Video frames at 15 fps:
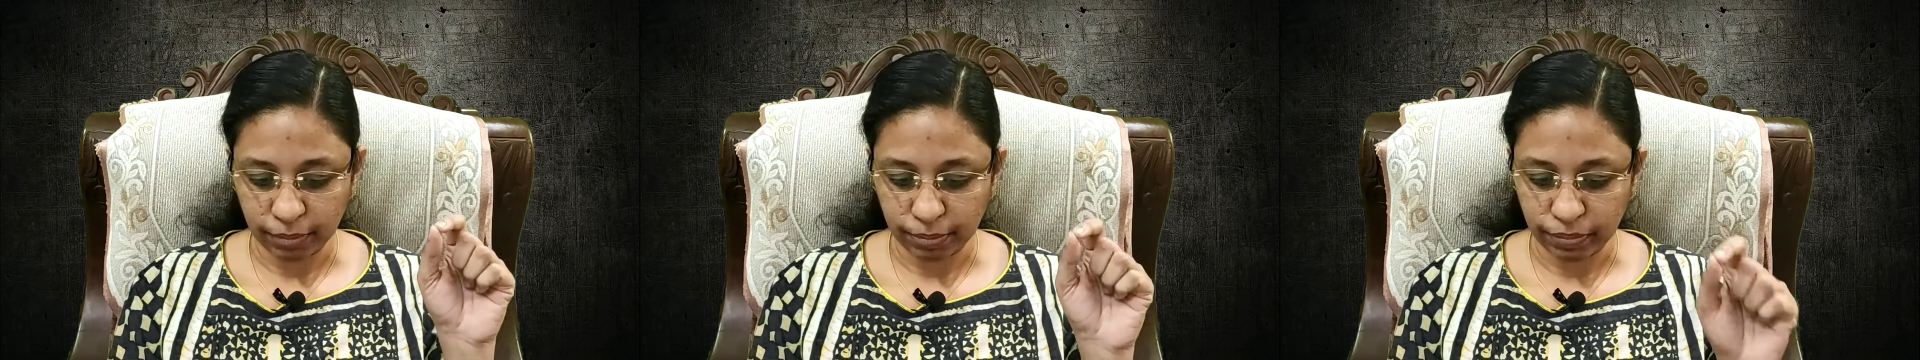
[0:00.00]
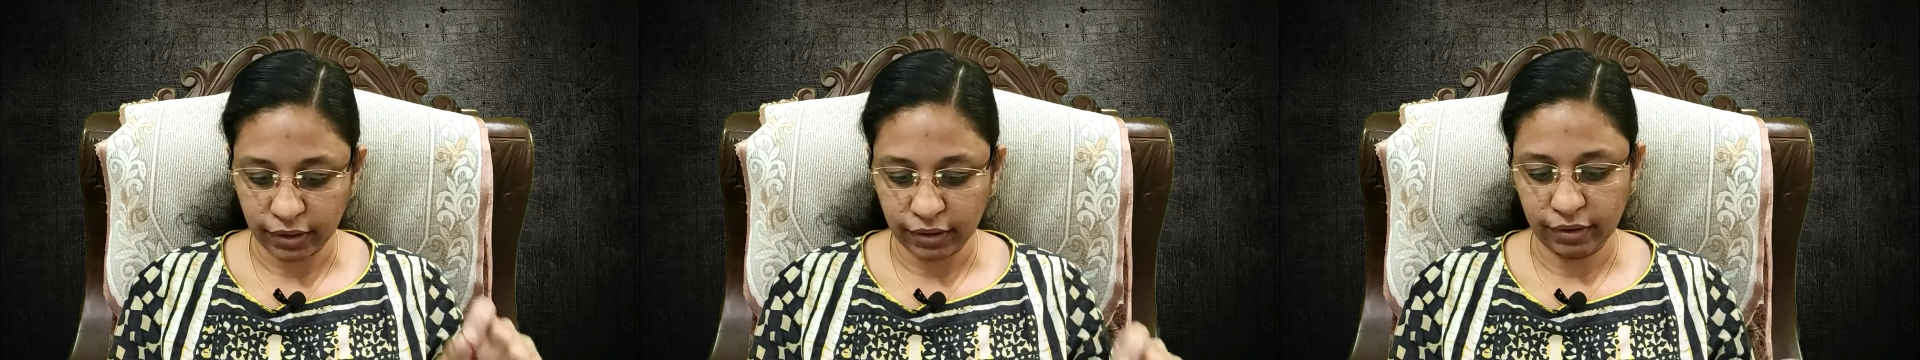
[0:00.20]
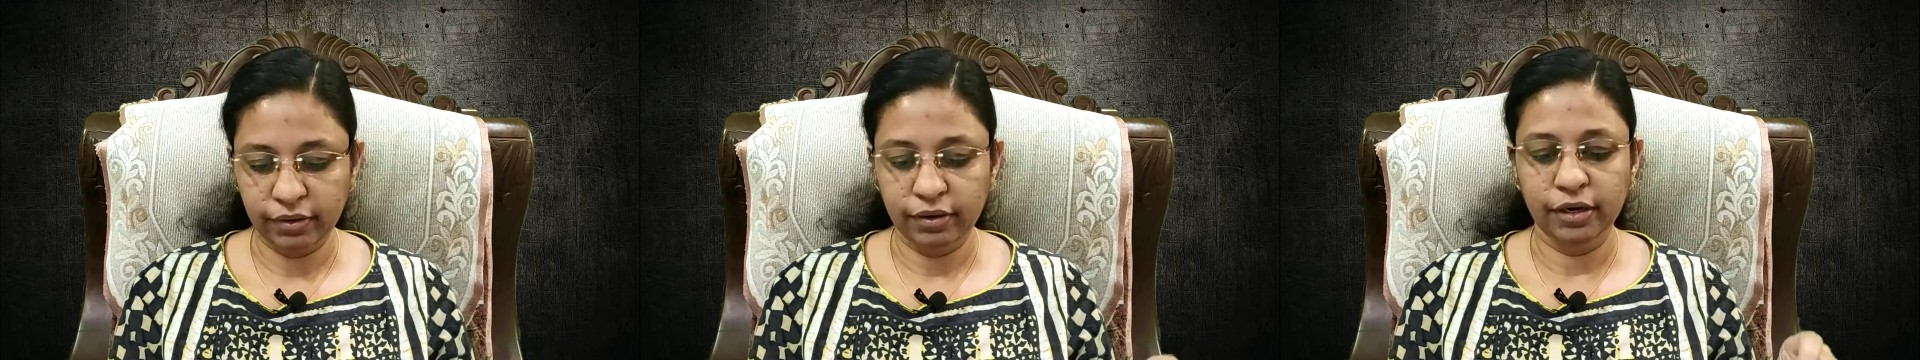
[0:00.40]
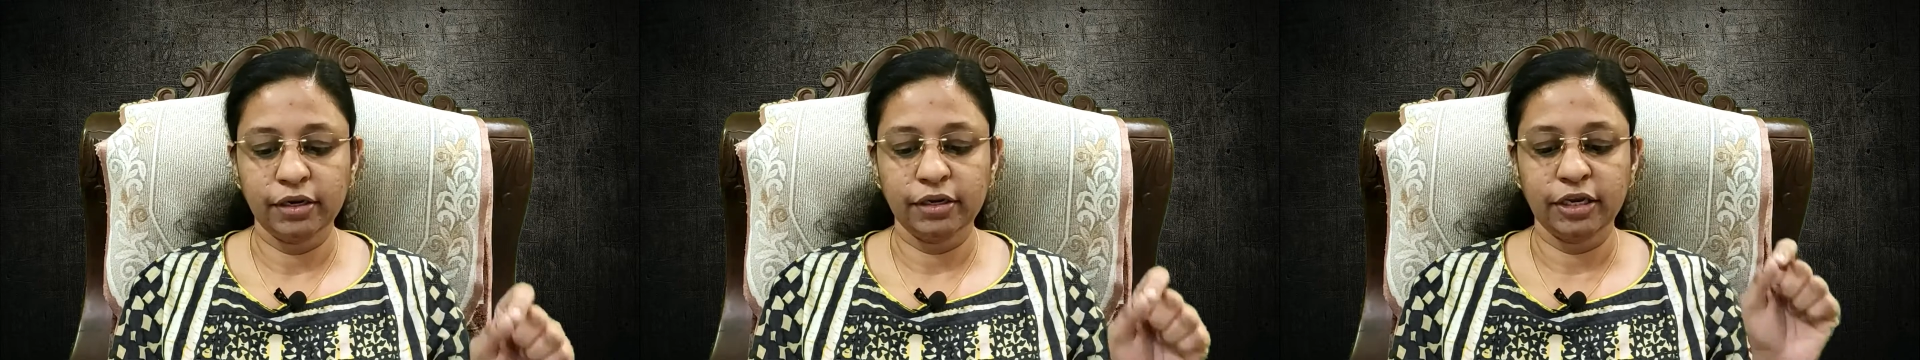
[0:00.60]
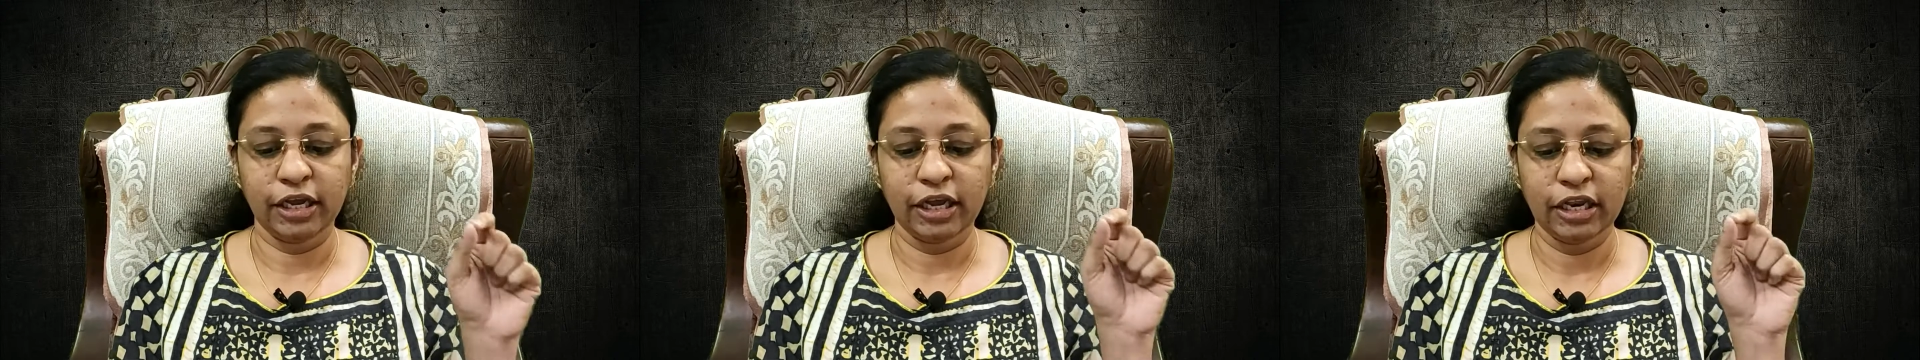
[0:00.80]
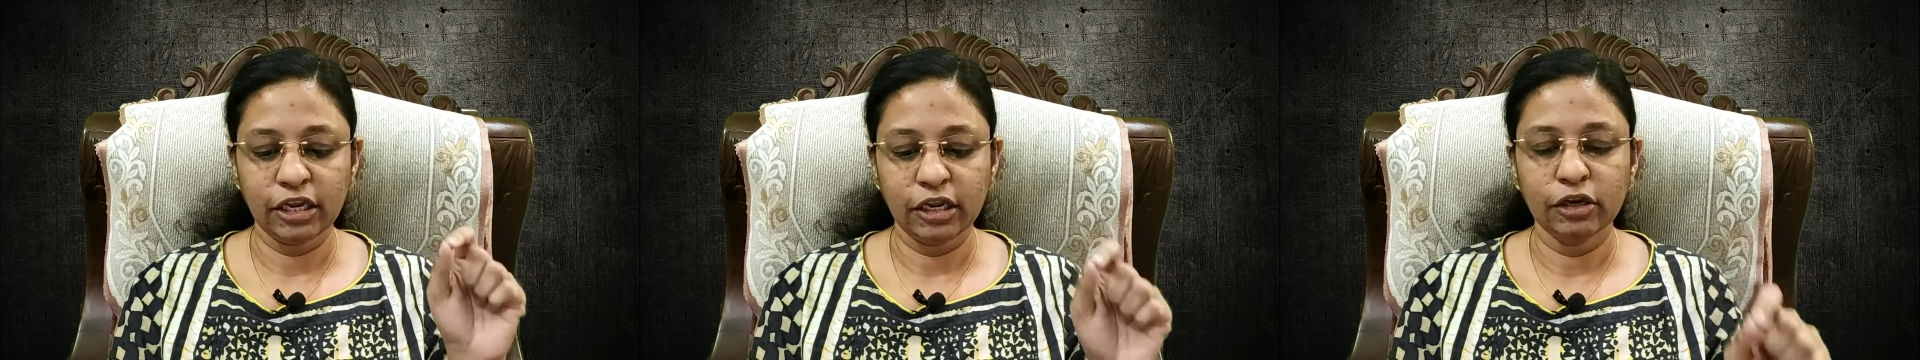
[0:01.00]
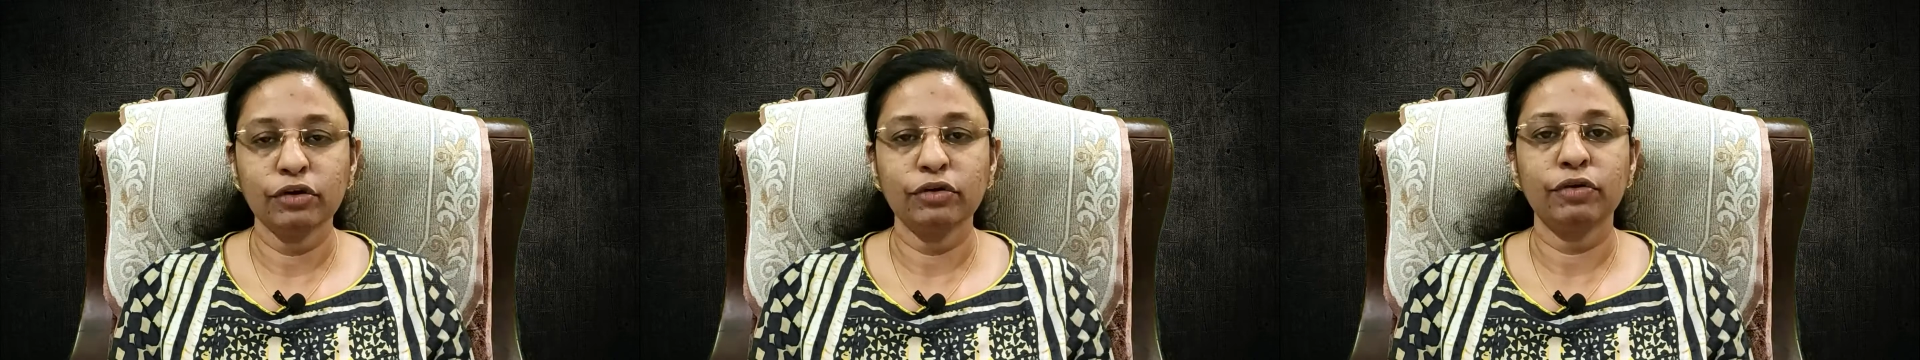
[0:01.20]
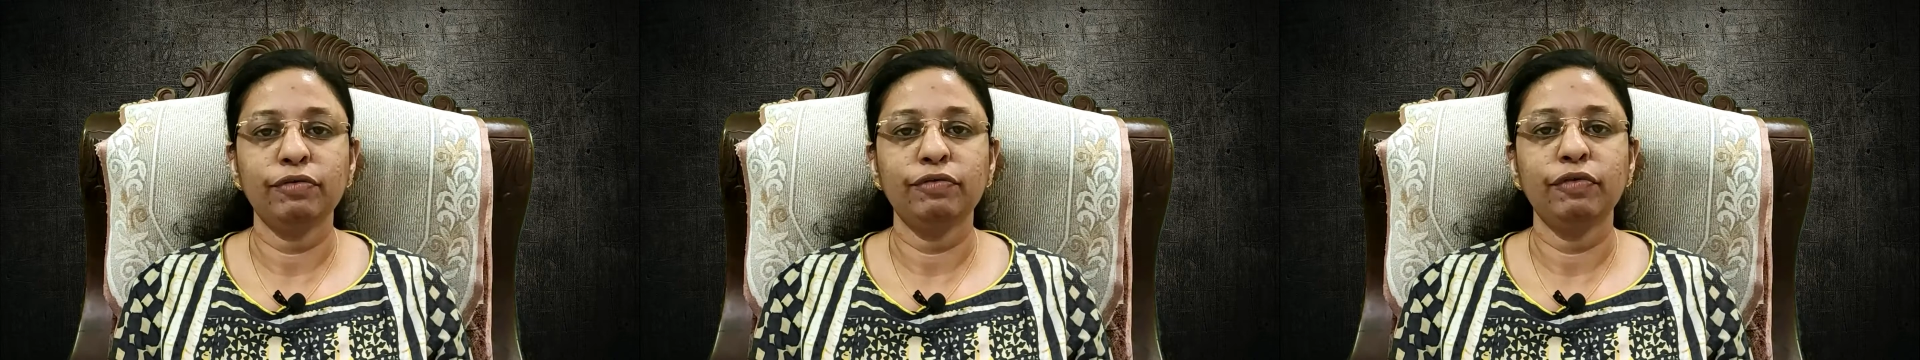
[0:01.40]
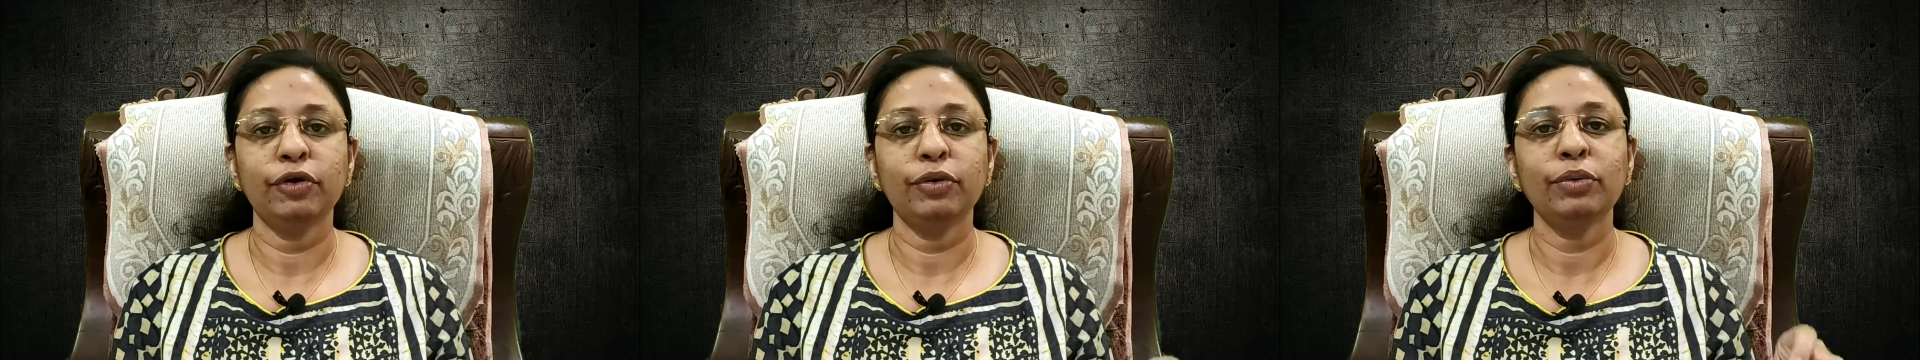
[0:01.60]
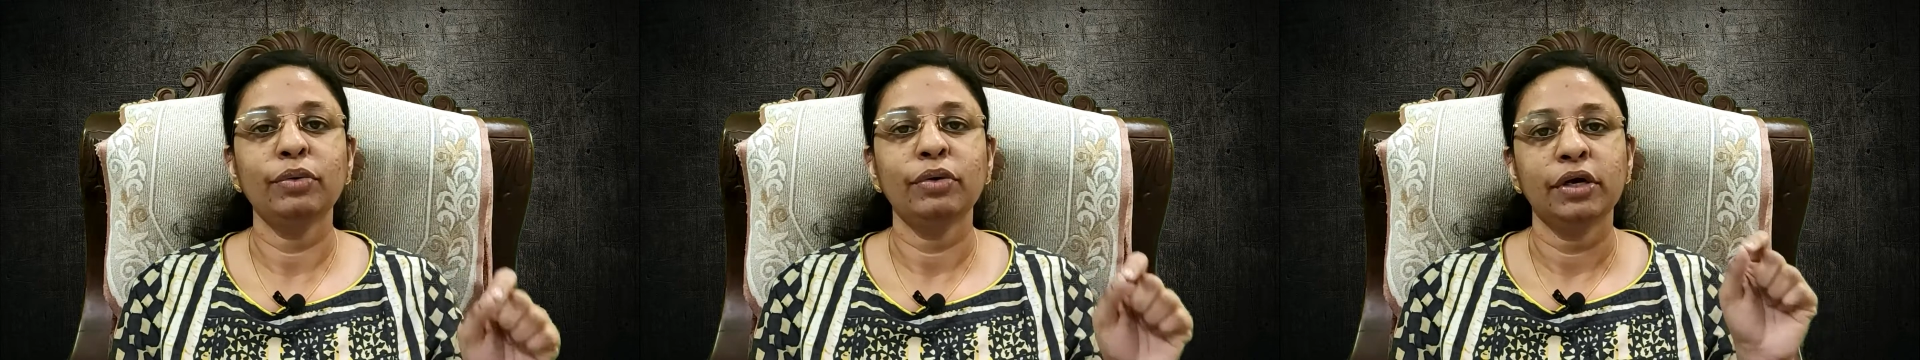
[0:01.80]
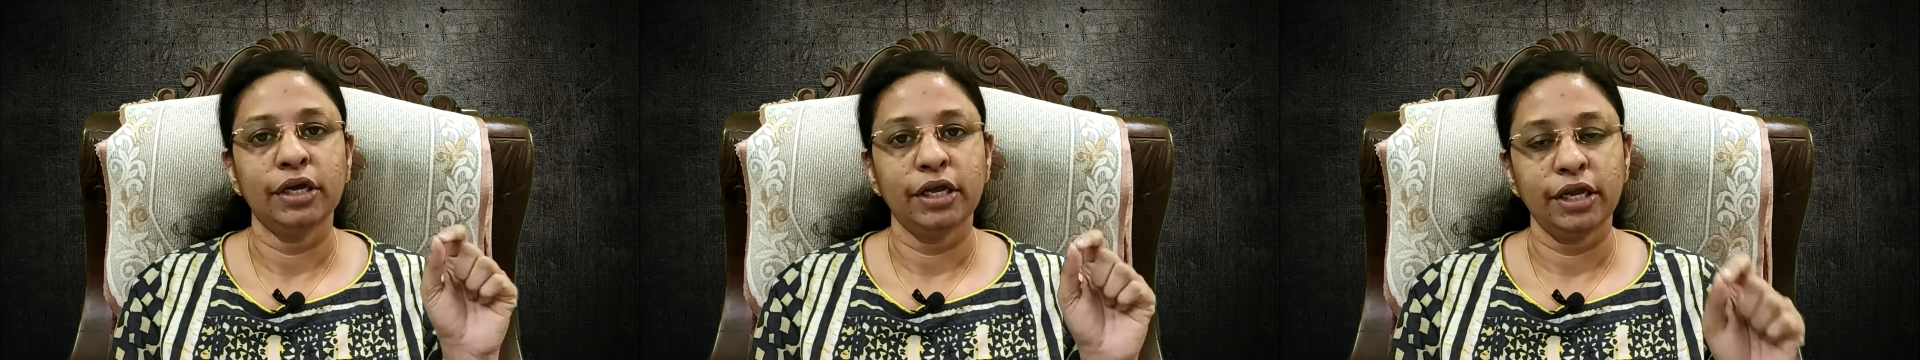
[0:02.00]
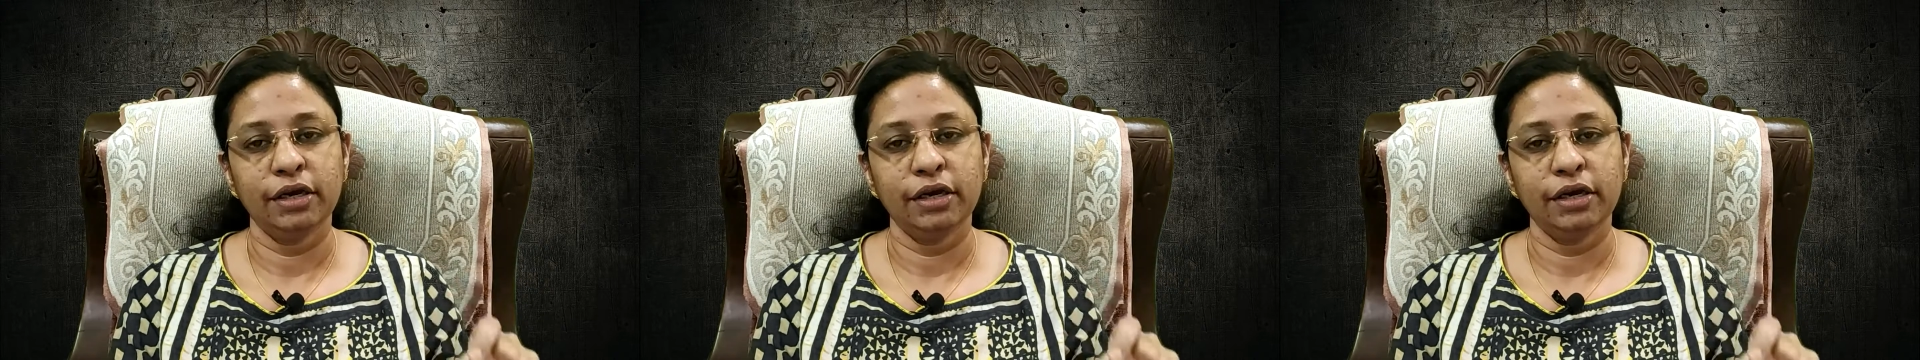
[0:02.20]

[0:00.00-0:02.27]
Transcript: appeared in the Kenyan Review